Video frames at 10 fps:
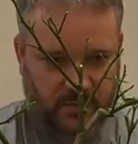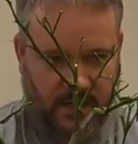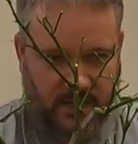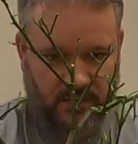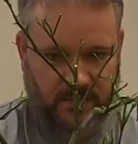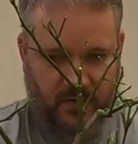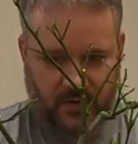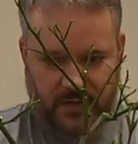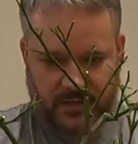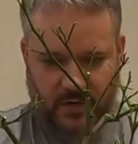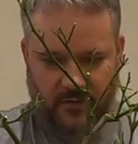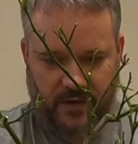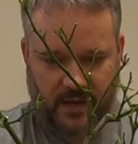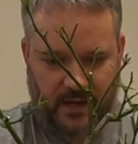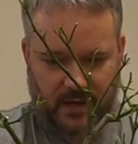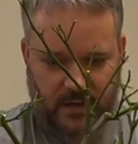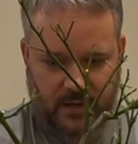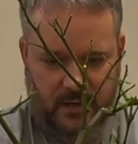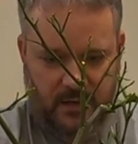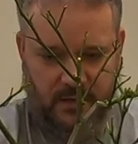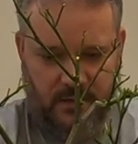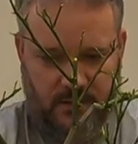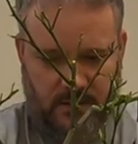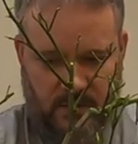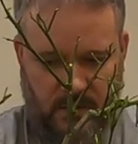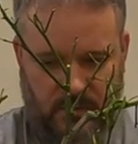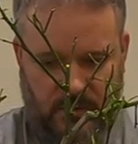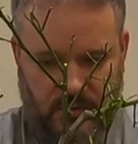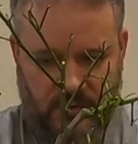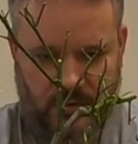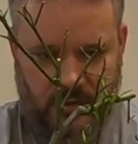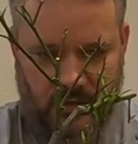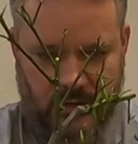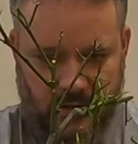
way because we've got this overhang. So I'll just